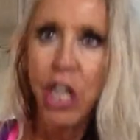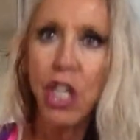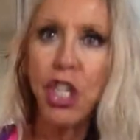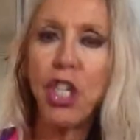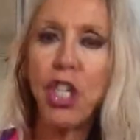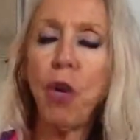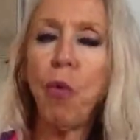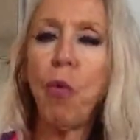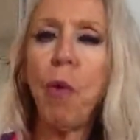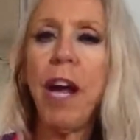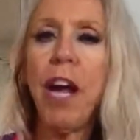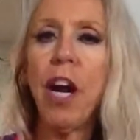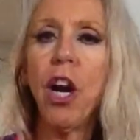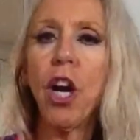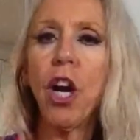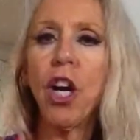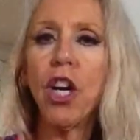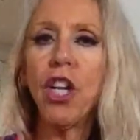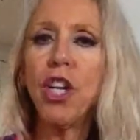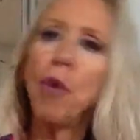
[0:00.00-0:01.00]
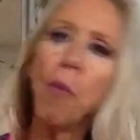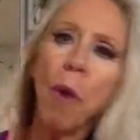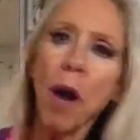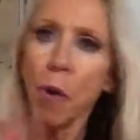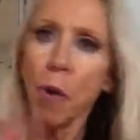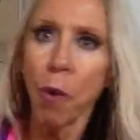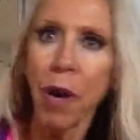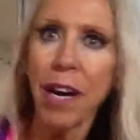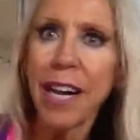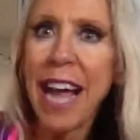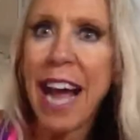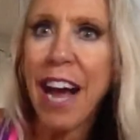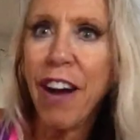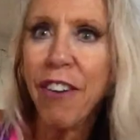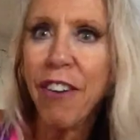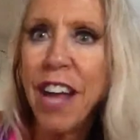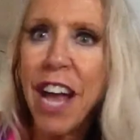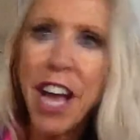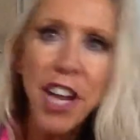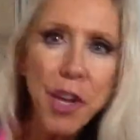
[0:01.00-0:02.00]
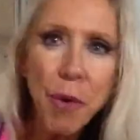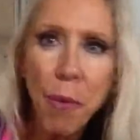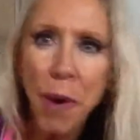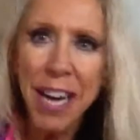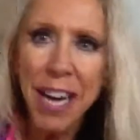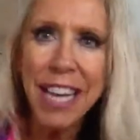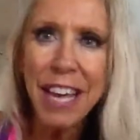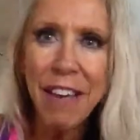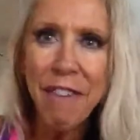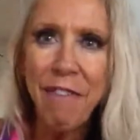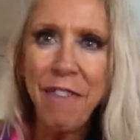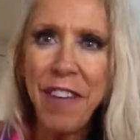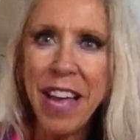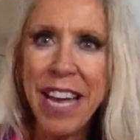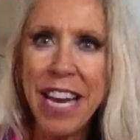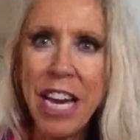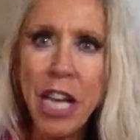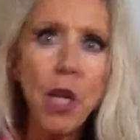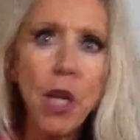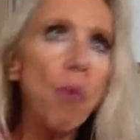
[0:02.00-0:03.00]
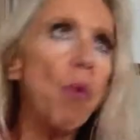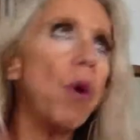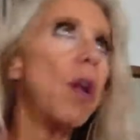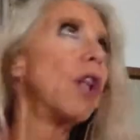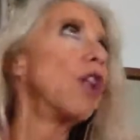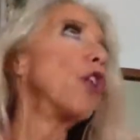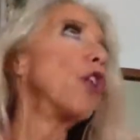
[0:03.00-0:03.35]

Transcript: to where you want to work out and you want to get fit and you want to